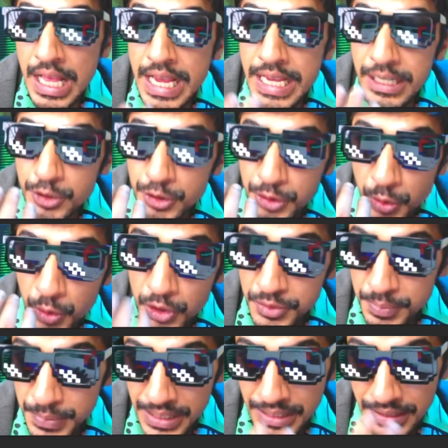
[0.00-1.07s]
it
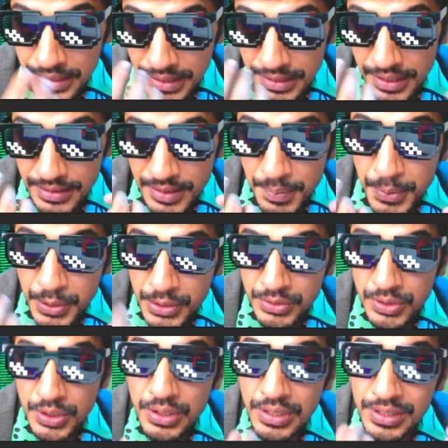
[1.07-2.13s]
shows me that there's a
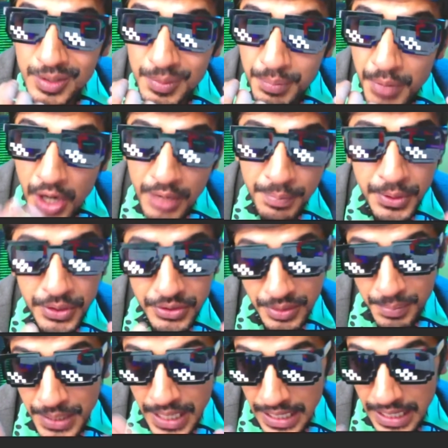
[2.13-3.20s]
person, a smart
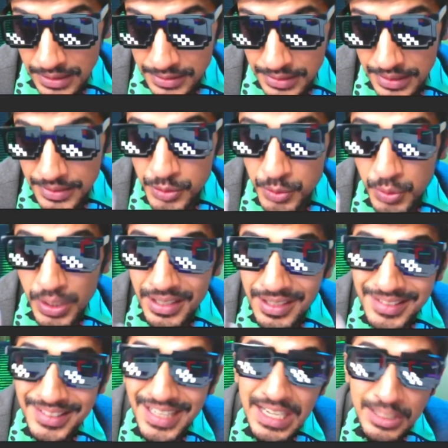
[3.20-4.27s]
person behind the scenes who
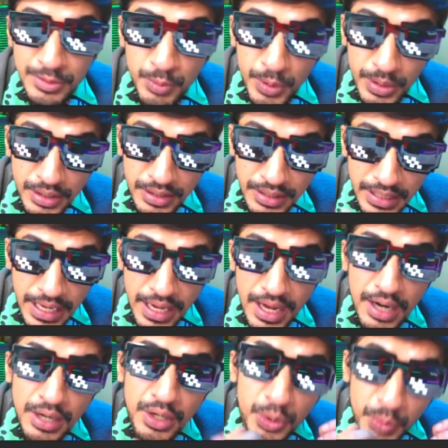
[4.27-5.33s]
understands what they
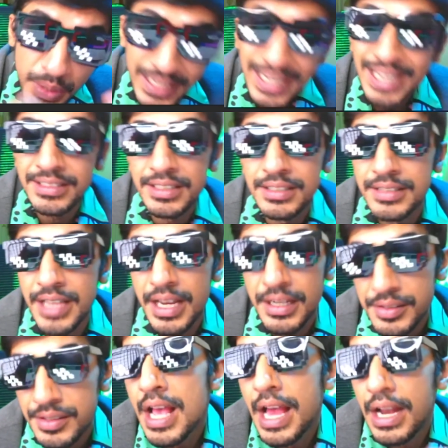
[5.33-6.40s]
are doing as a
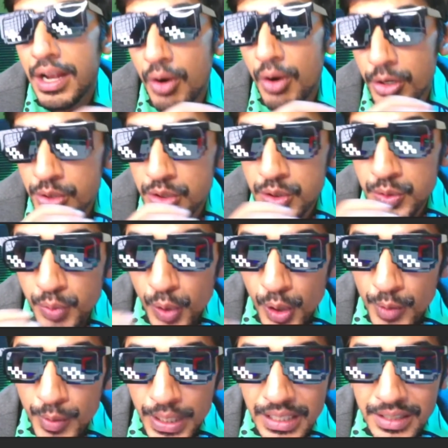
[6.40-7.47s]
designer and not just
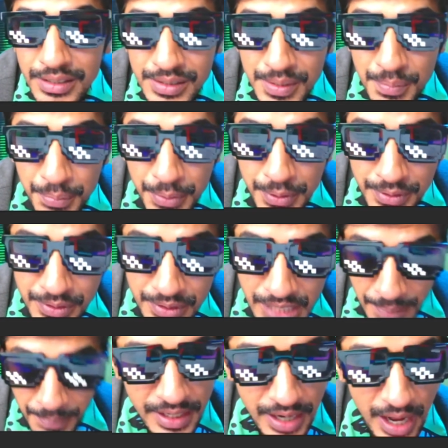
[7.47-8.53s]
following a simple
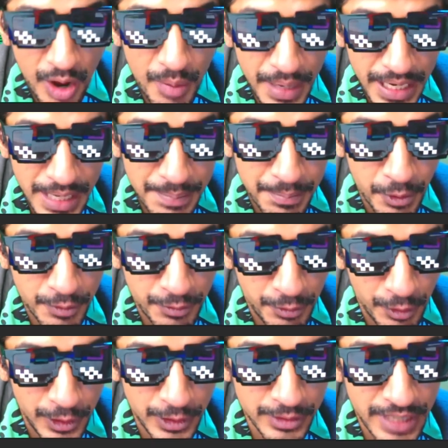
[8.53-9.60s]
step. How many
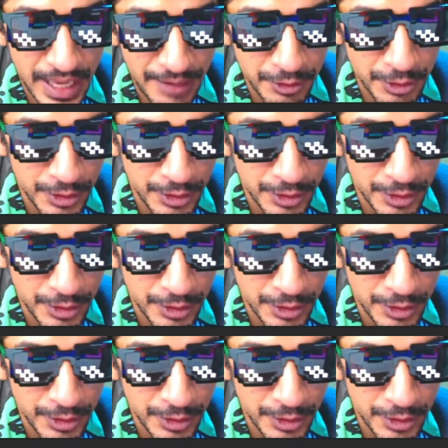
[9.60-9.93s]
portfolios have you